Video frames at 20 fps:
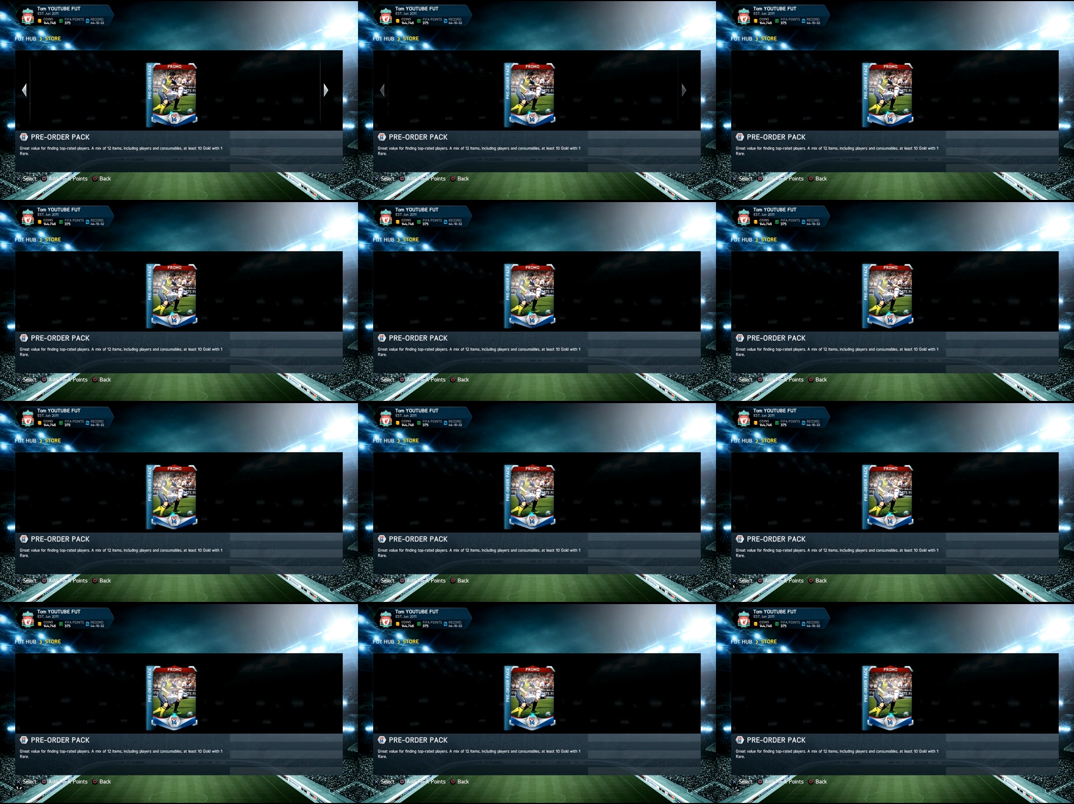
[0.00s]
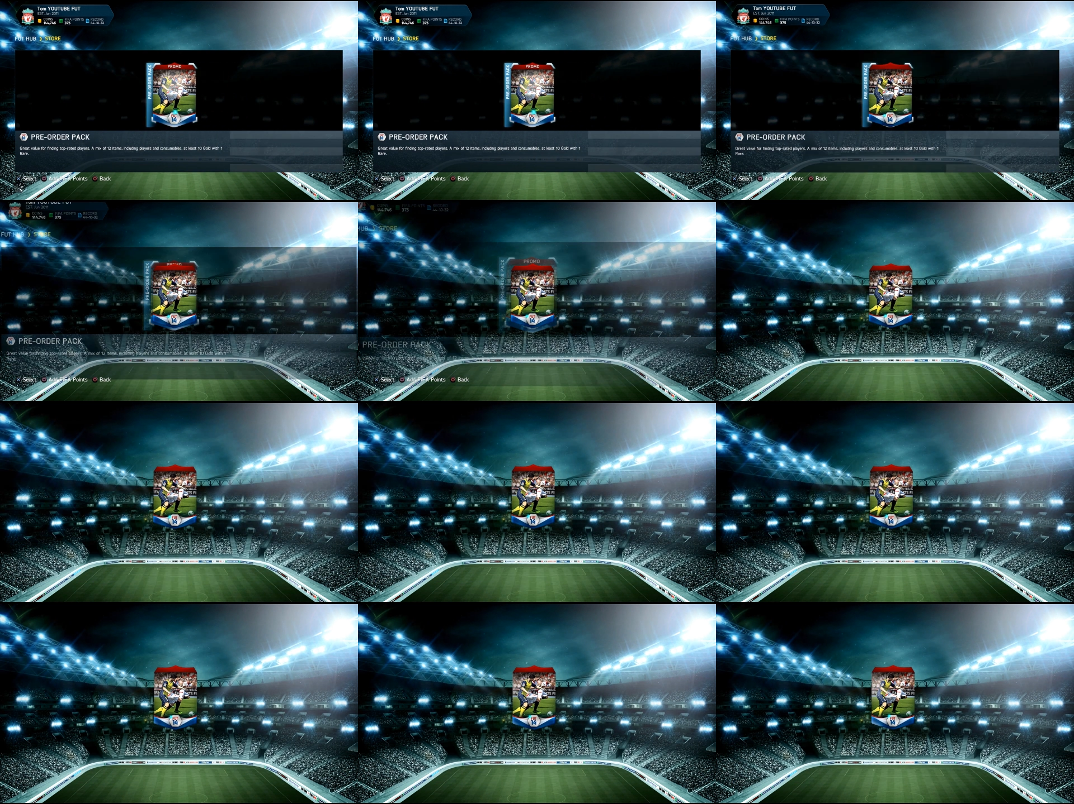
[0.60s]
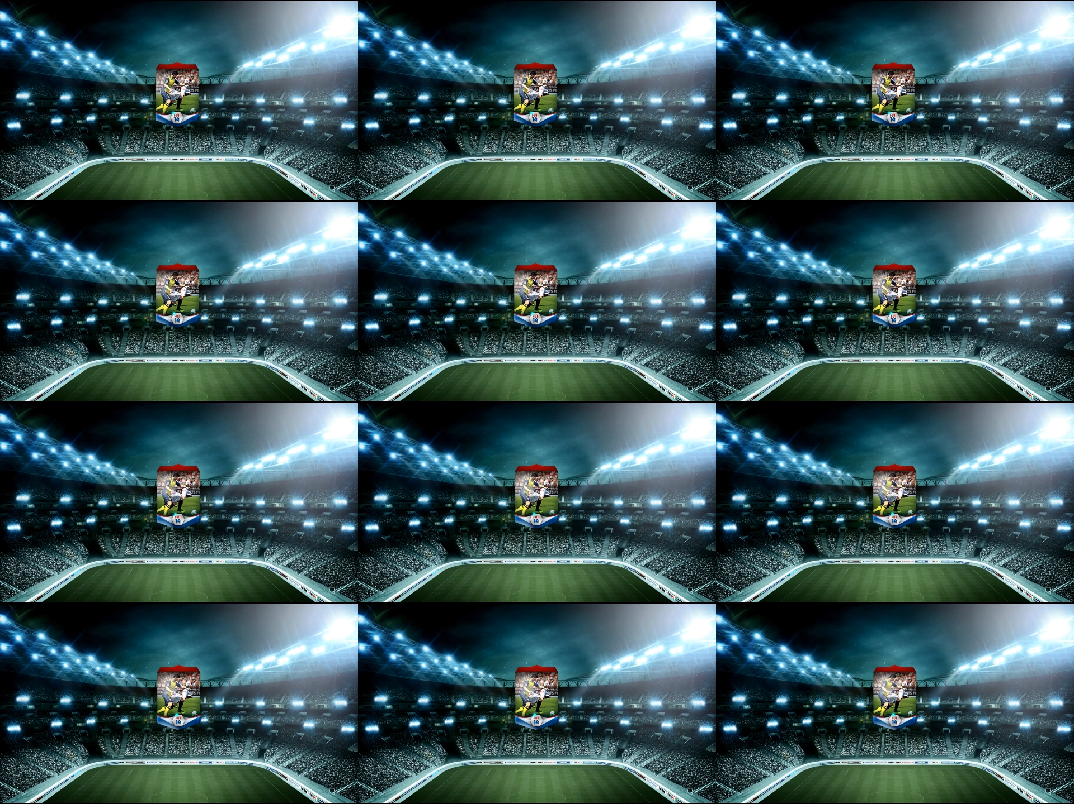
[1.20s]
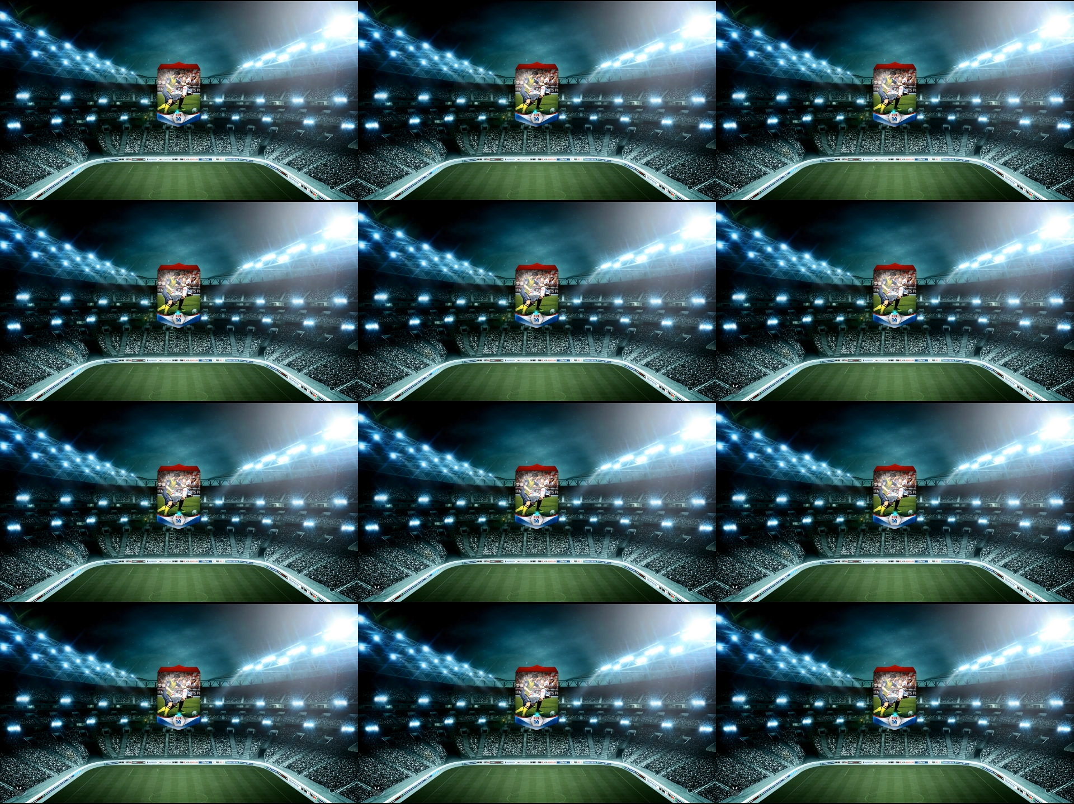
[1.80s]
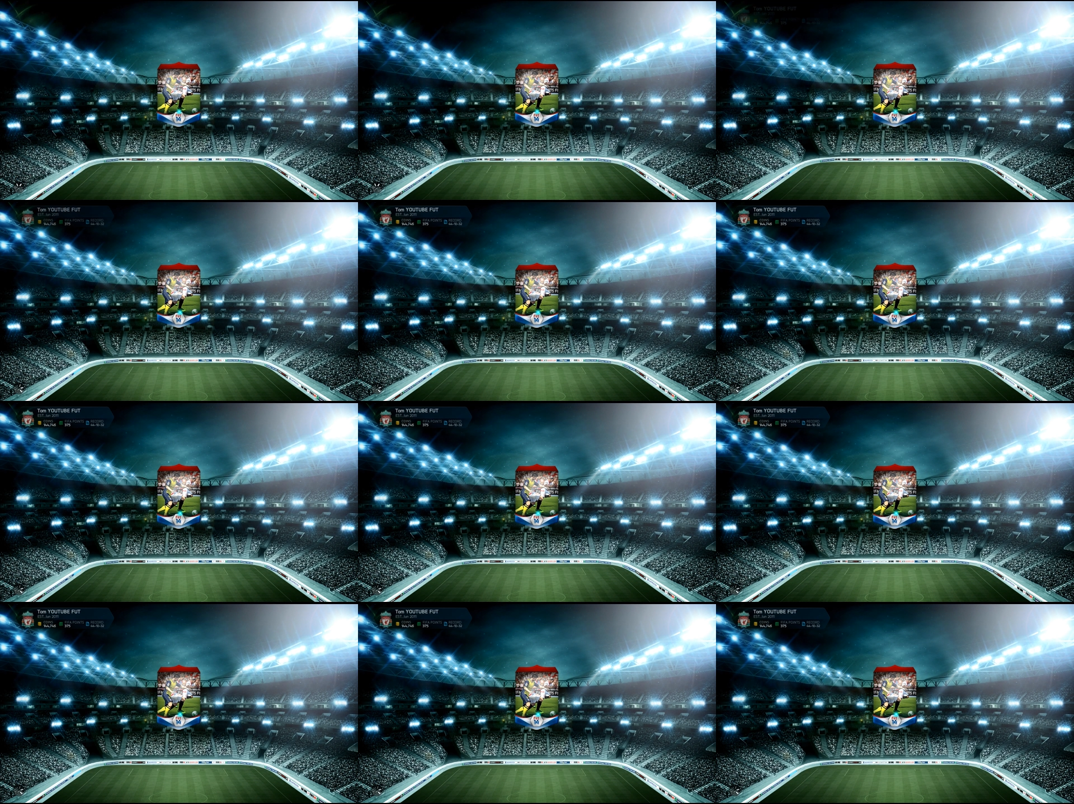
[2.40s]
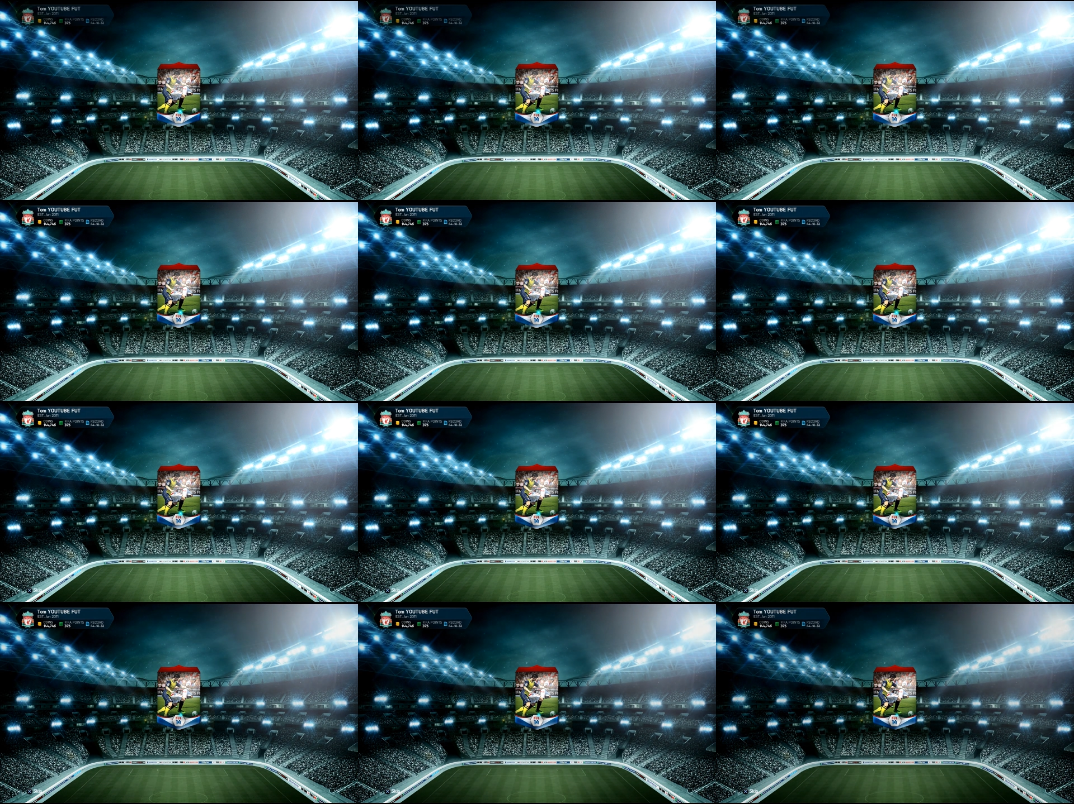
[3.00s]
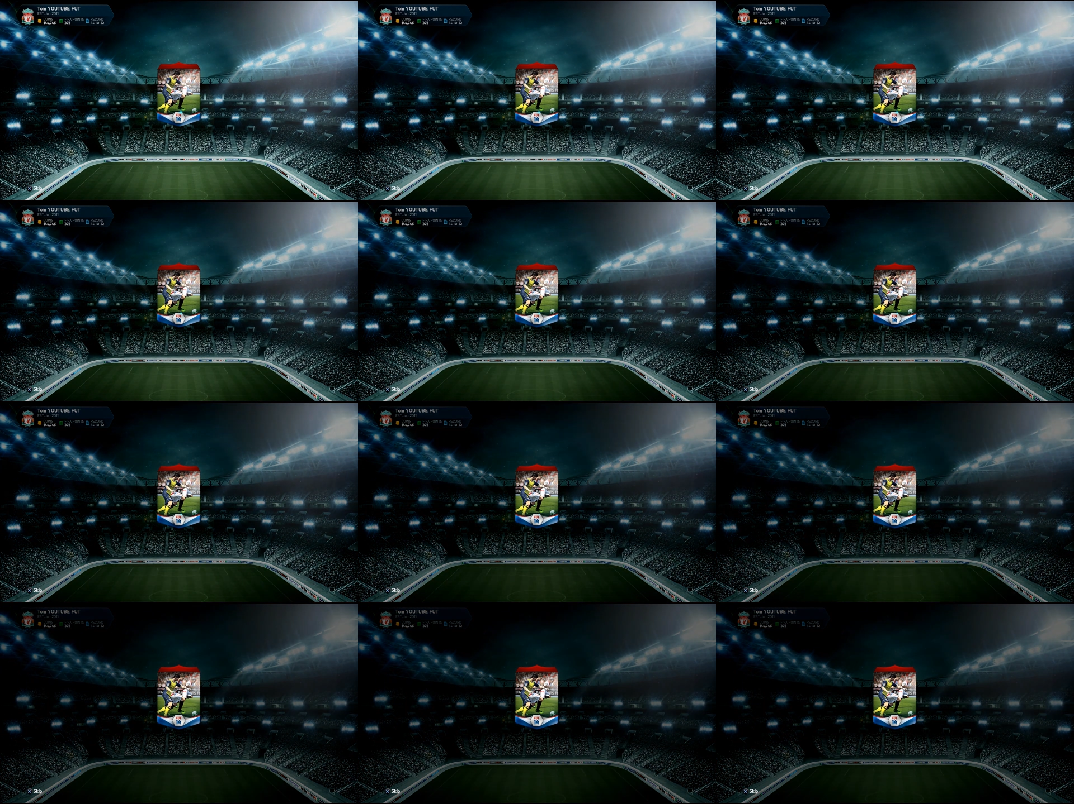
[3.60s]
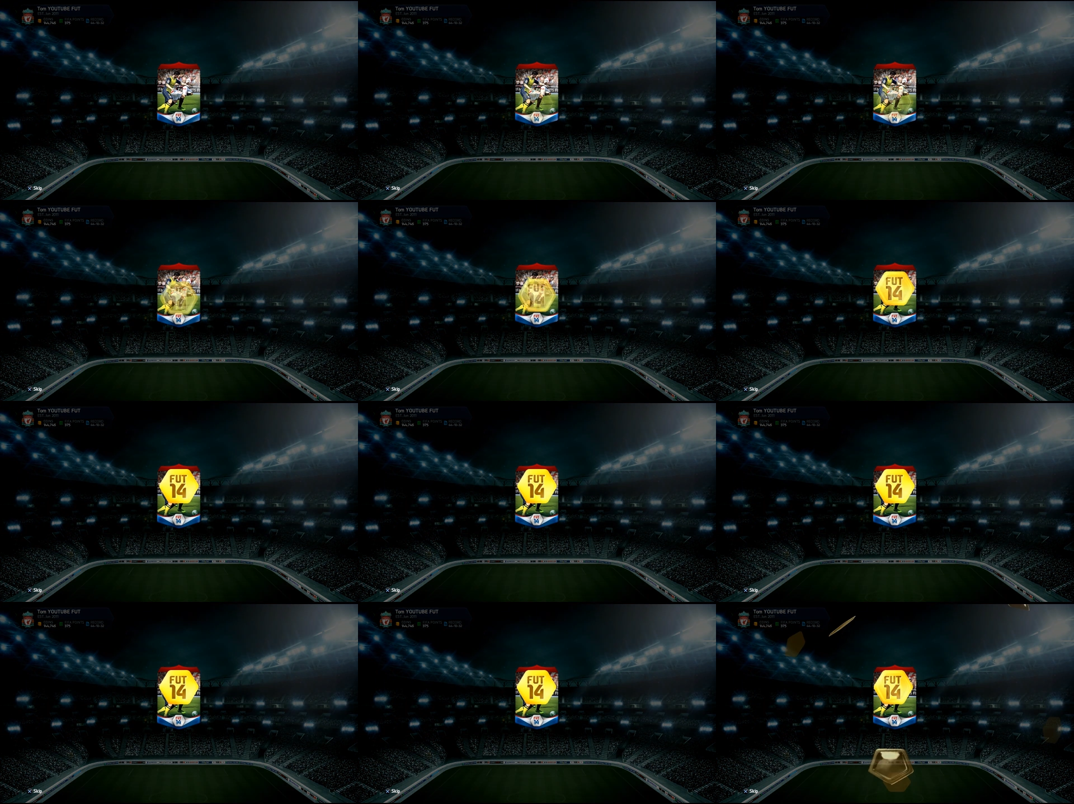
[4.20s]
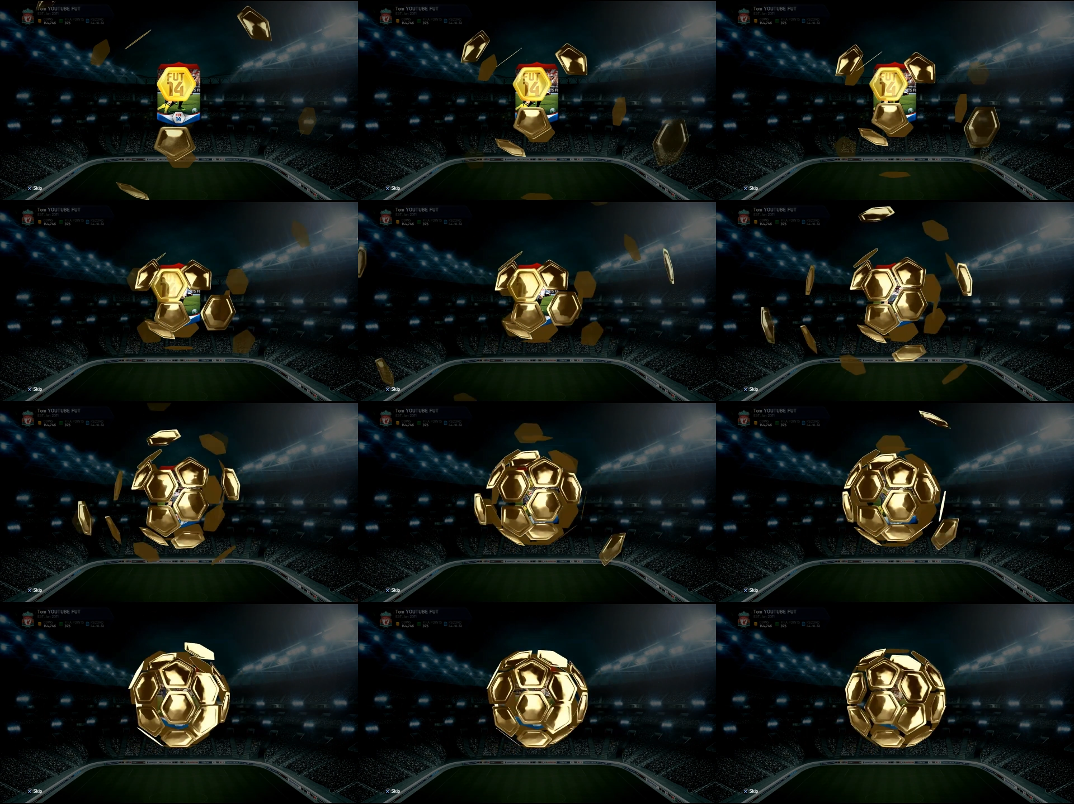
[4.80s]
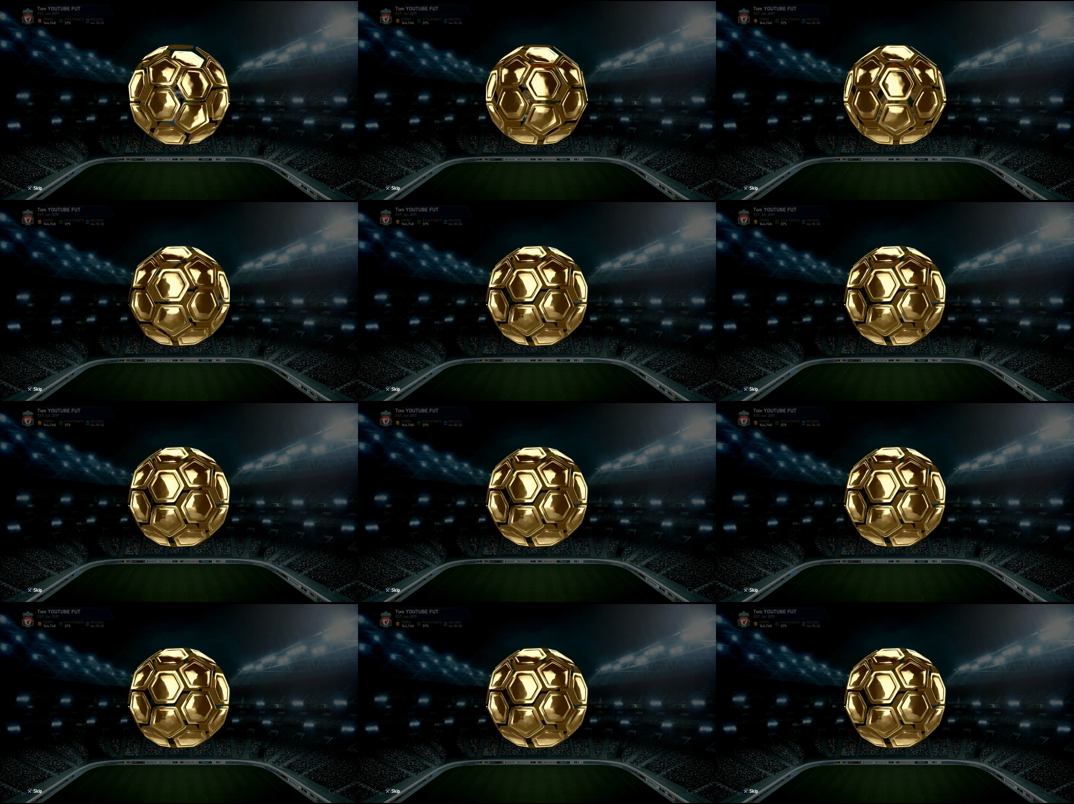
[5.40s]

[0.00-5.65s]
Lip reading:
[unreadable: no face in view]